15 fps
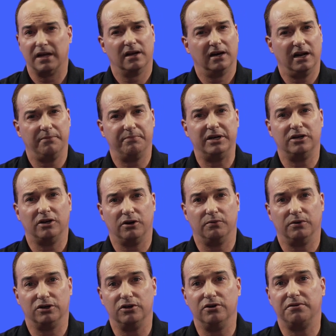Let me know
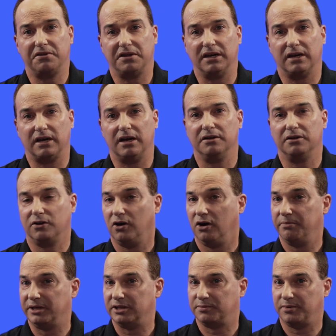what you think in the
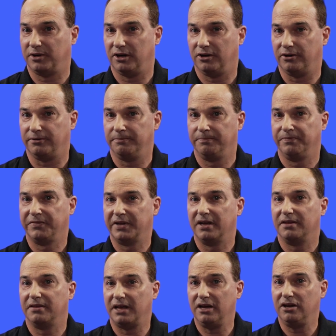comments below.
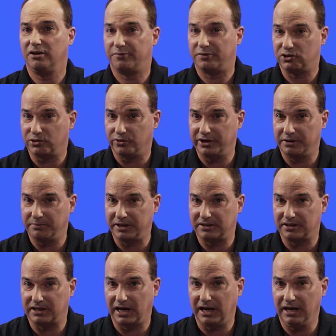Thank you for joining me
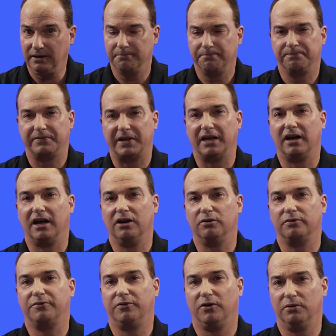today, and I look
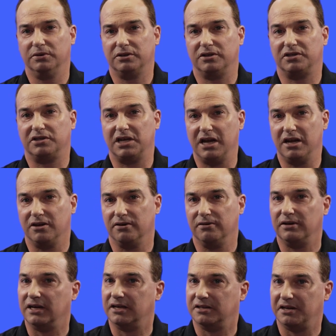forward to seeing you
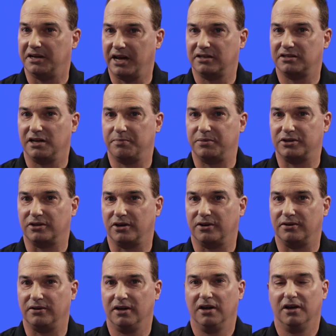in the next episode
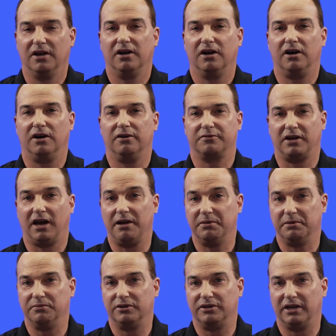of Climate
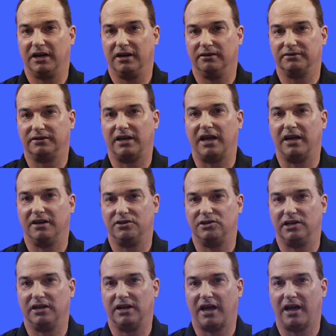Mundial's
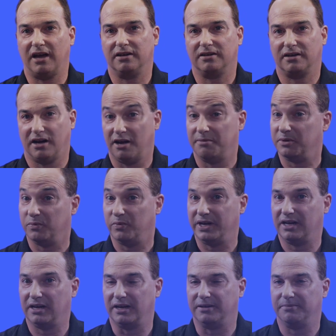Energy and Climate
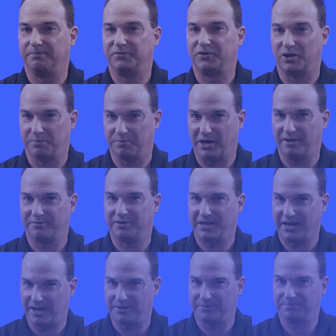Weekly. So bye for
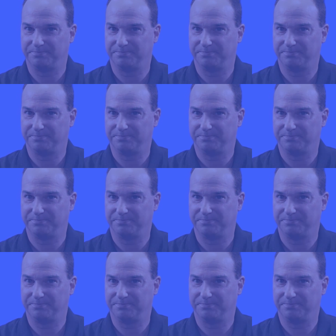now.